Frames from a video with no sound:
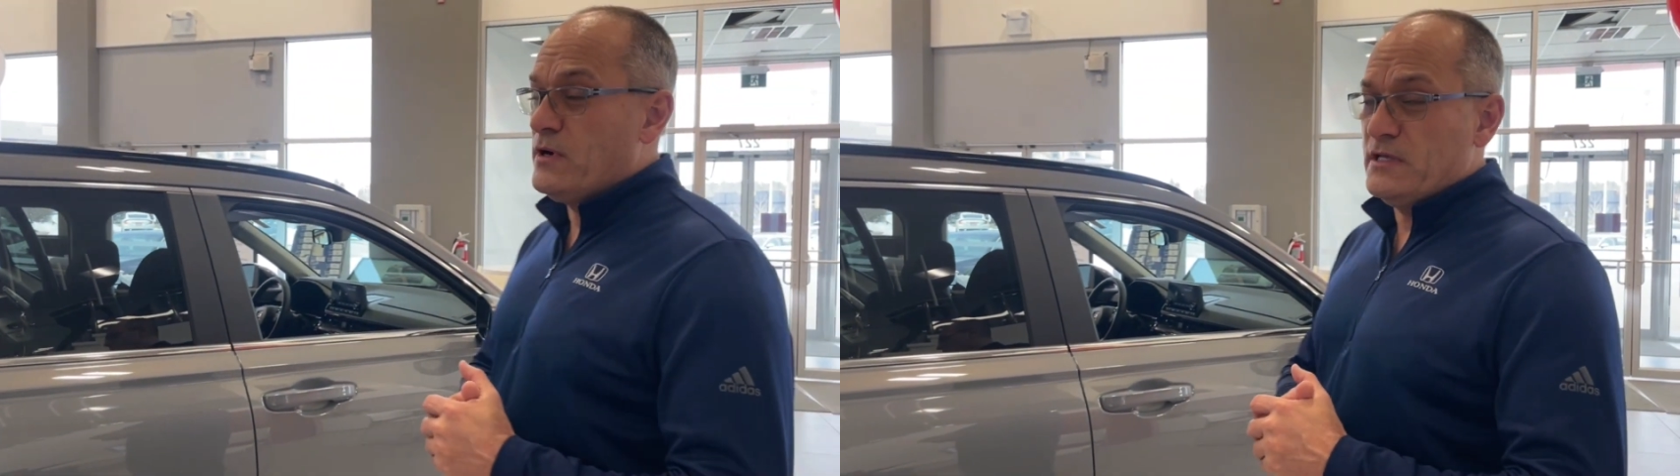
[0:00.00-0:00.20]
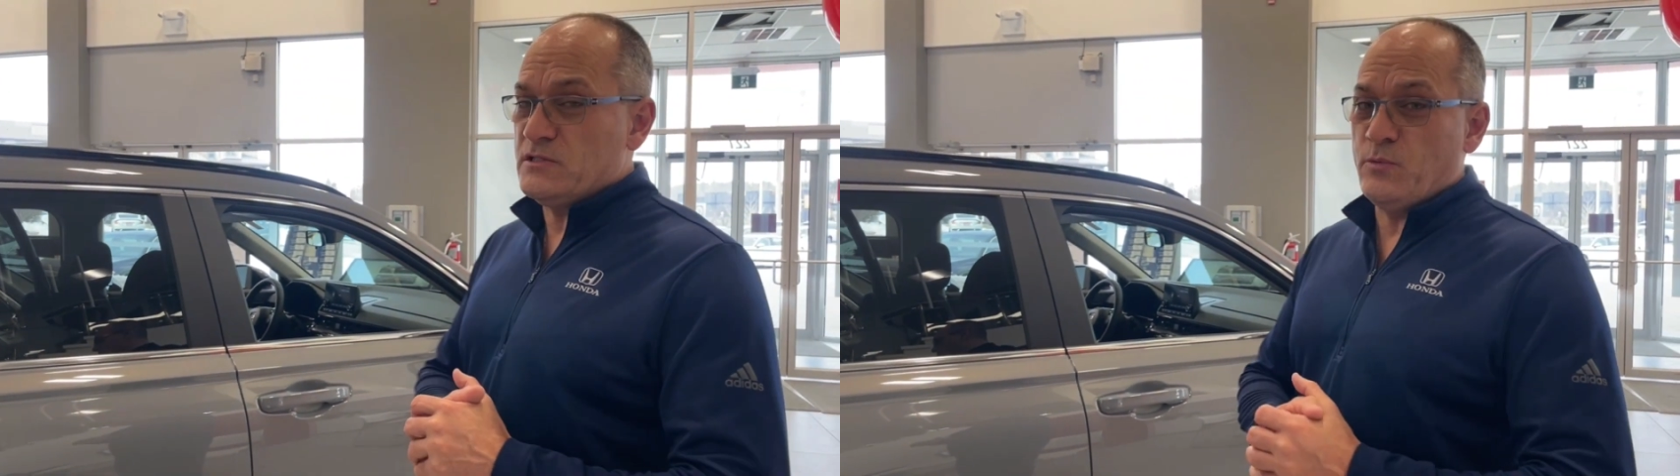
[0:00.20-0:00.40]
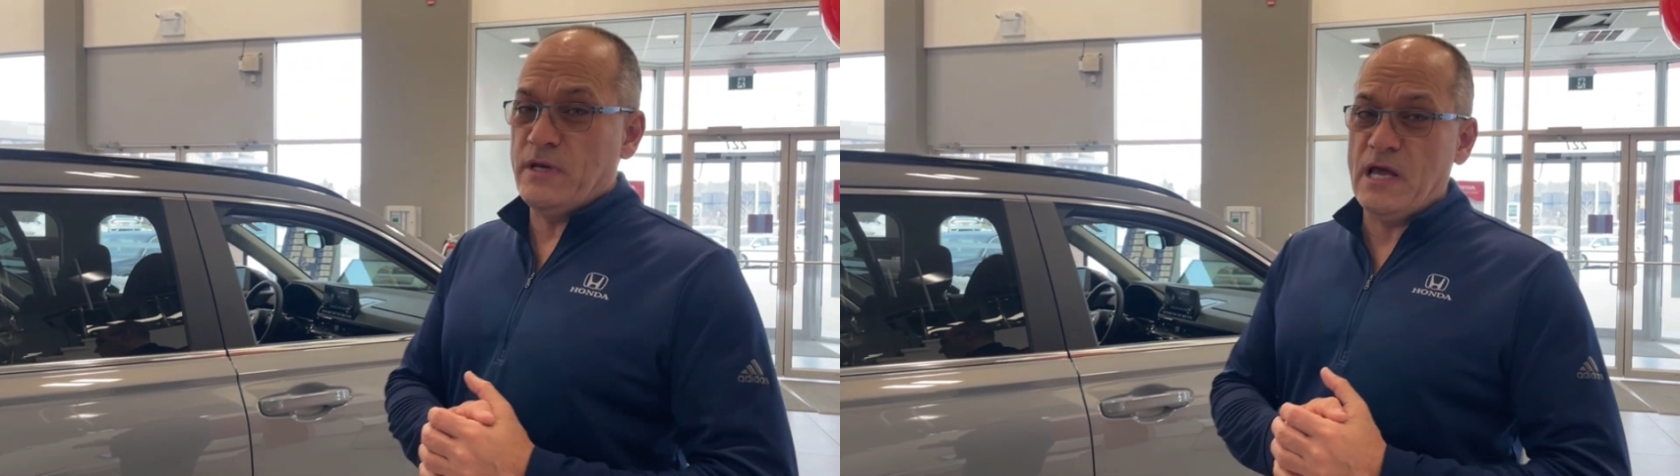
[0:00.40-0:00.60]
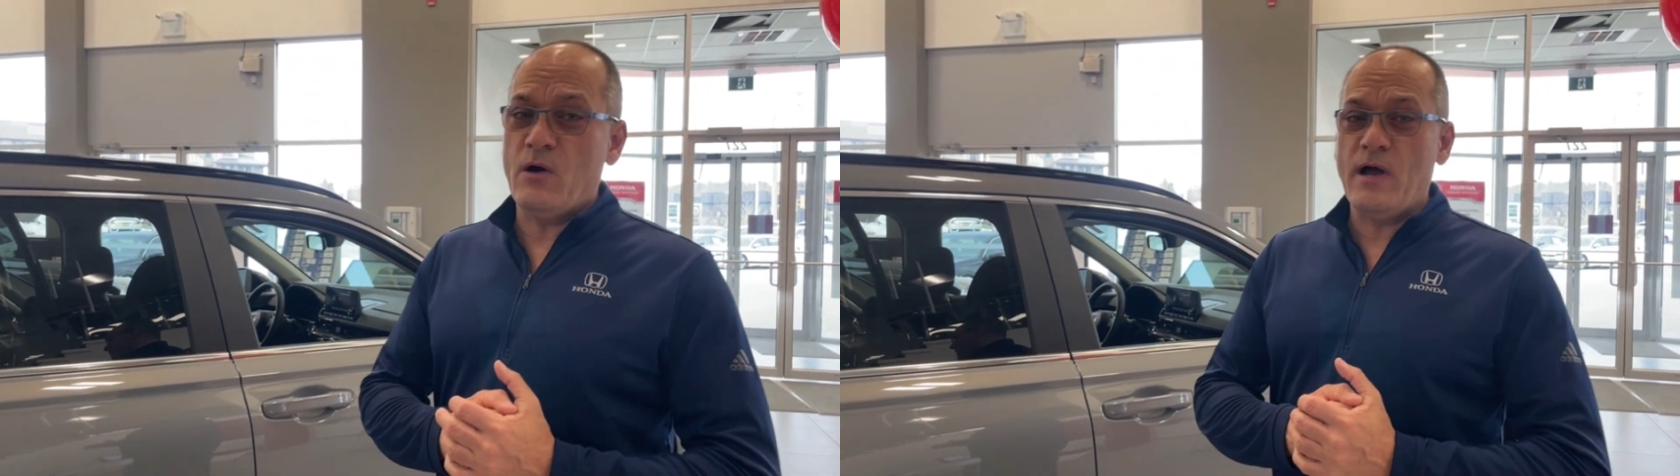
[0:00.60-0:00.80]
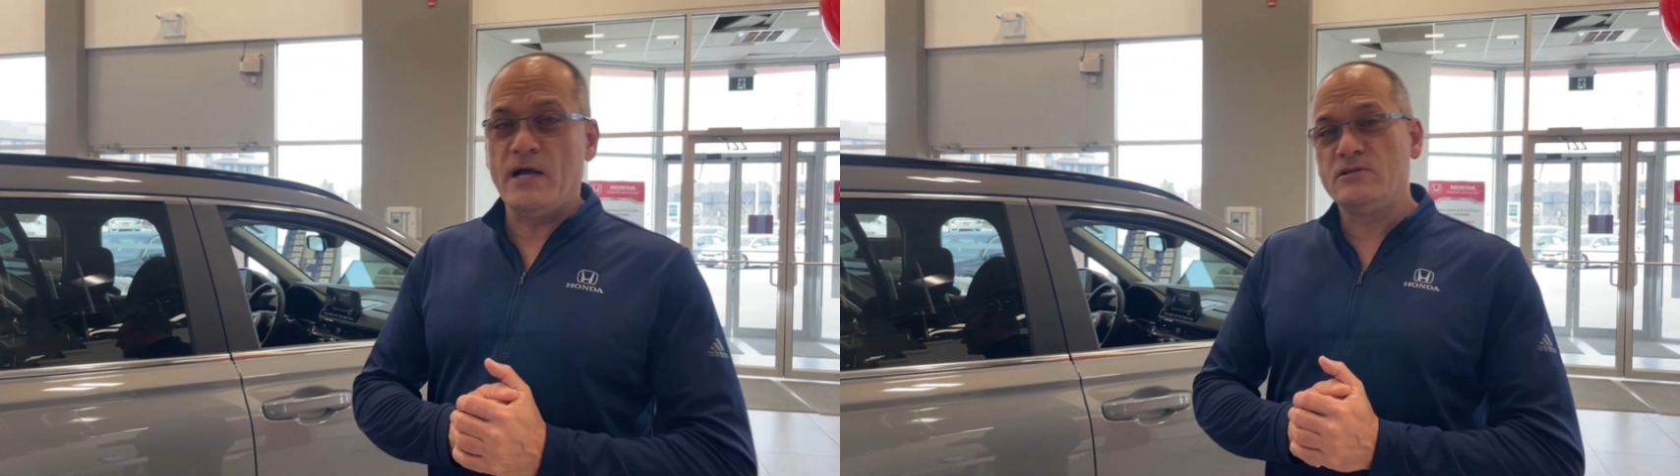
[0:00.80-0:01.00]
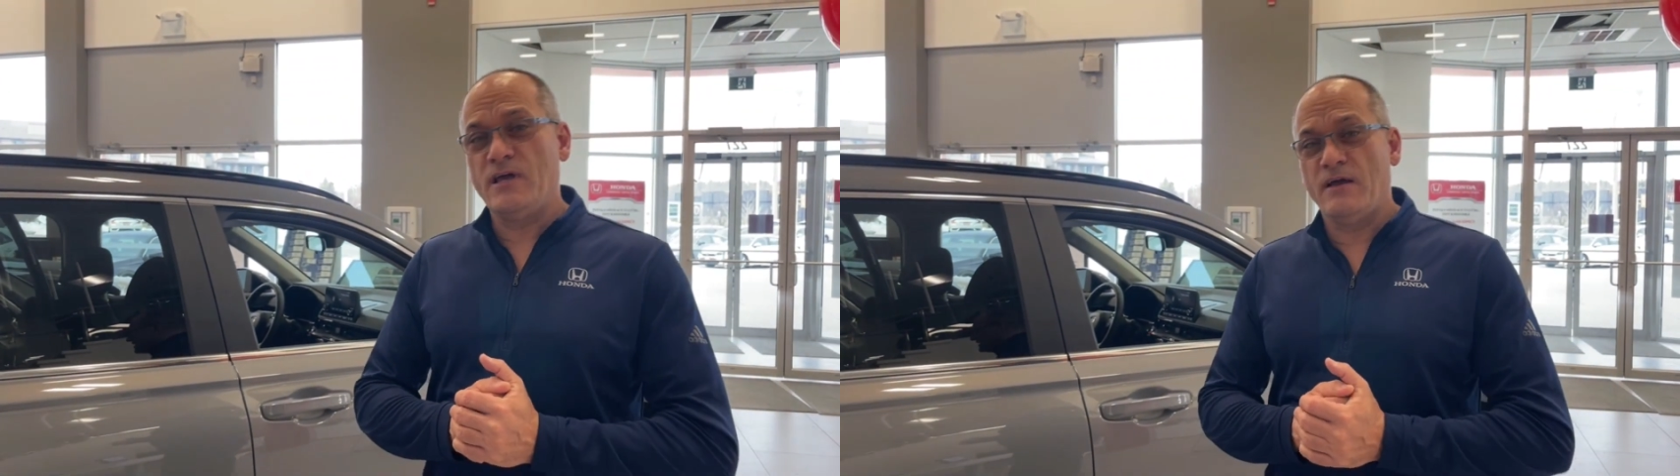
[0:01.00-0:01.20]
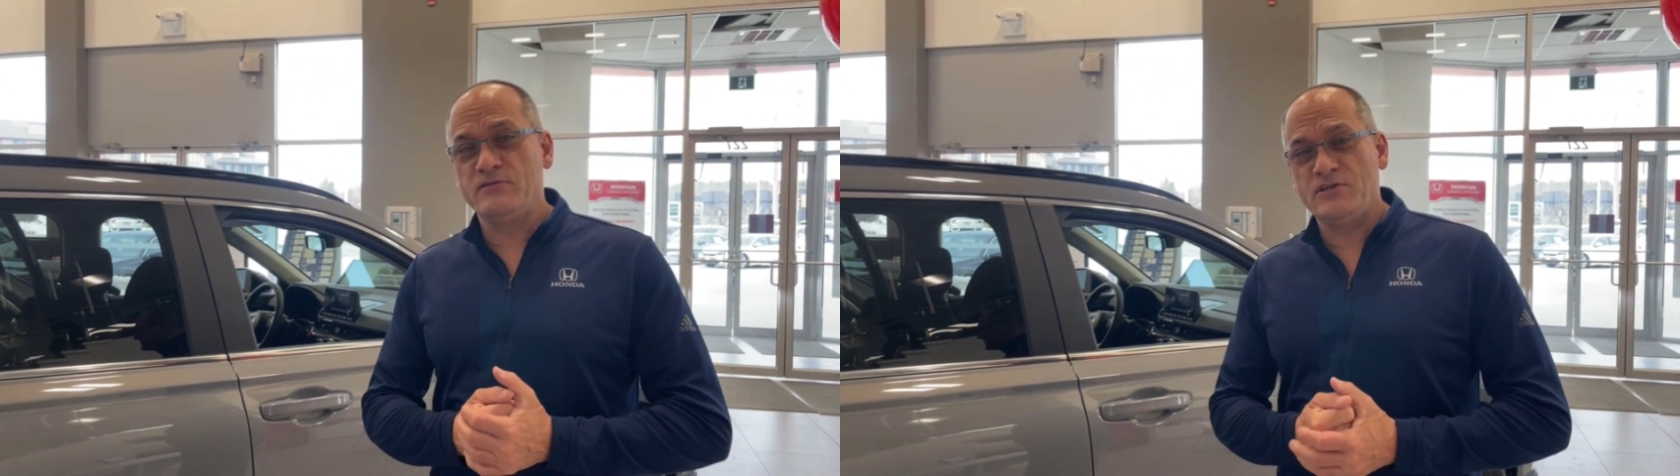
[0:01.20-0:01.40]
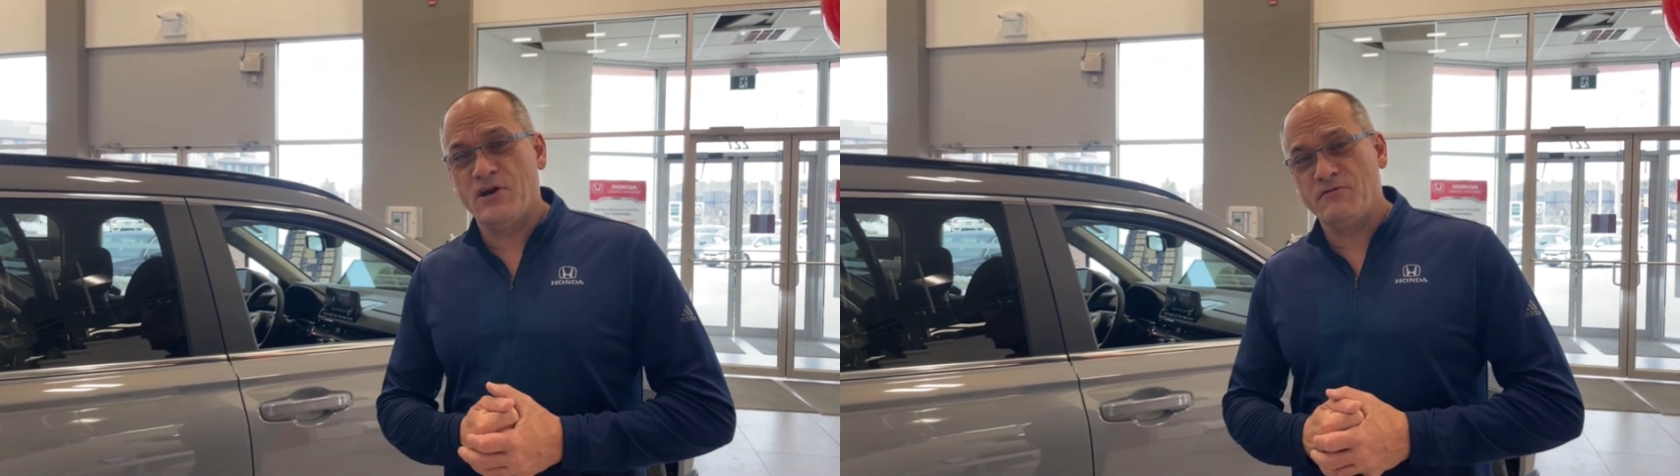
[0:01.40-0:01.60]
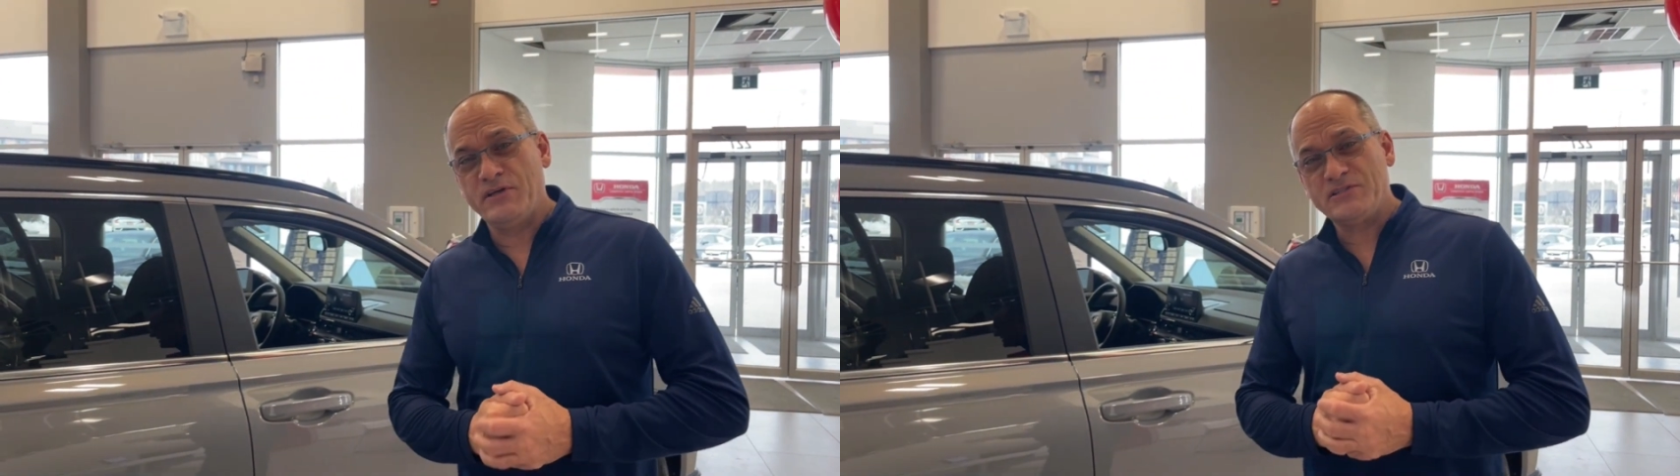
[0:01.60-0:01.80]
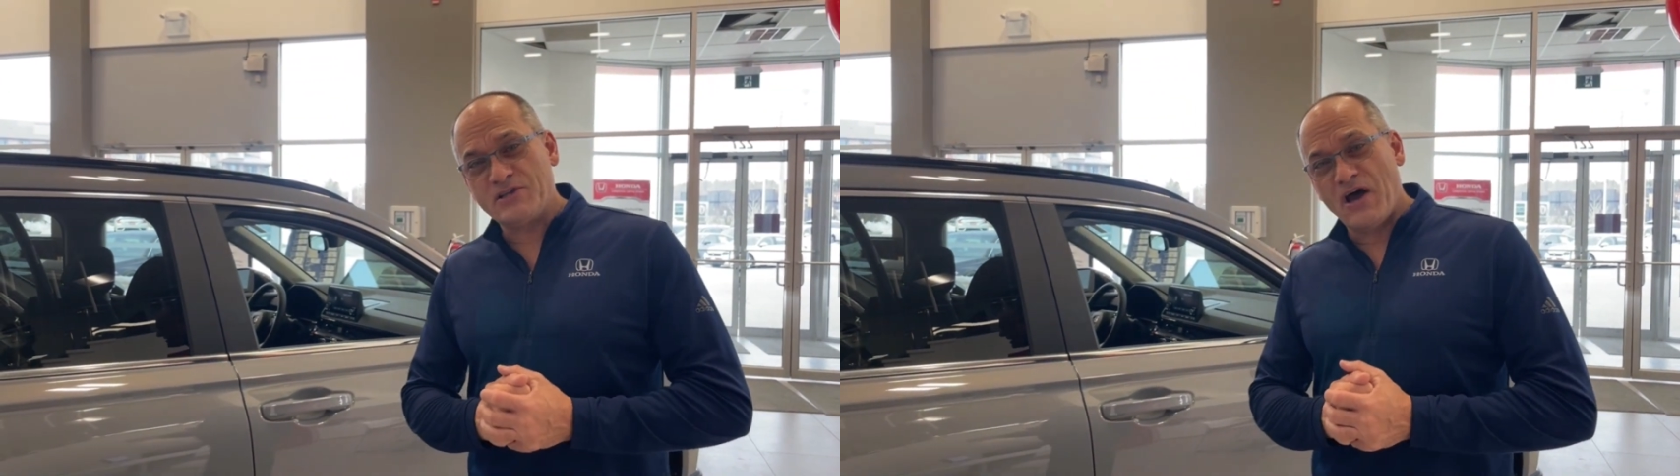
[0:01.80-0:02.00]
is that we now actually have CR-V
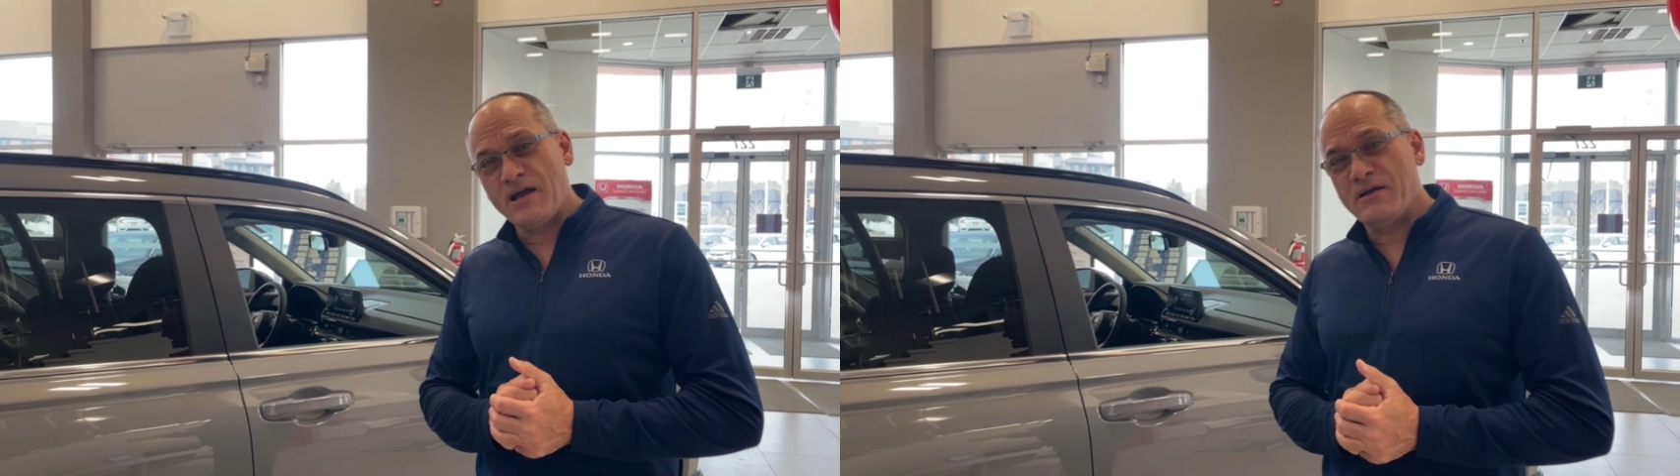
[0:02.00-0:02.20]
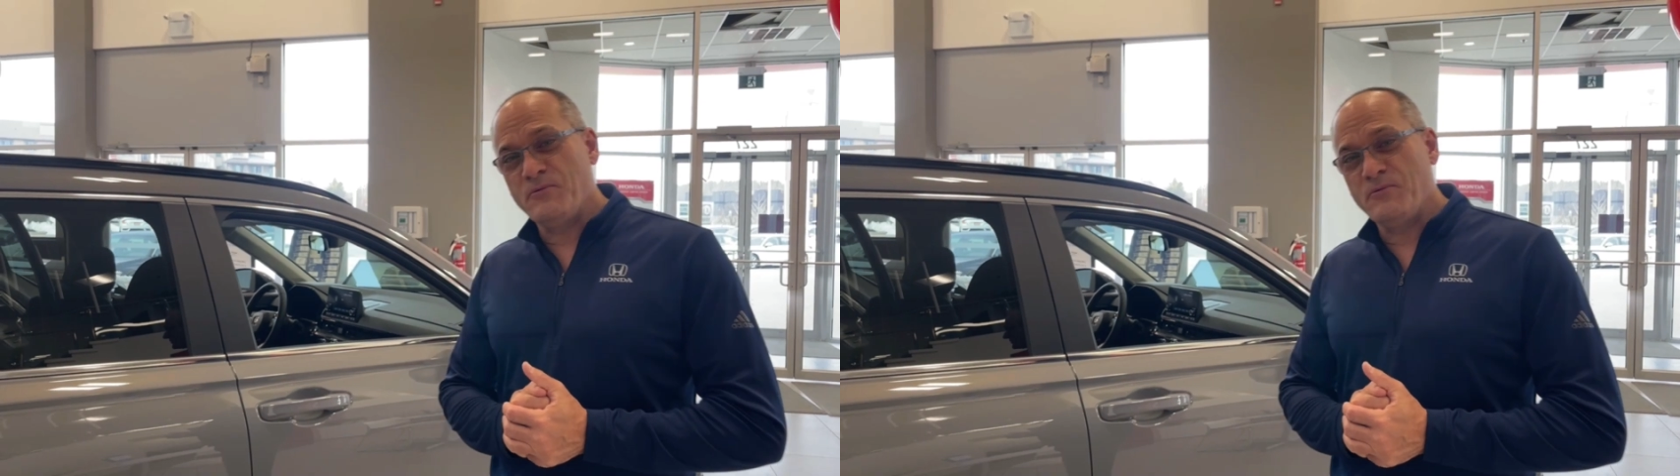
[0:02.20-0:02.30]
stock.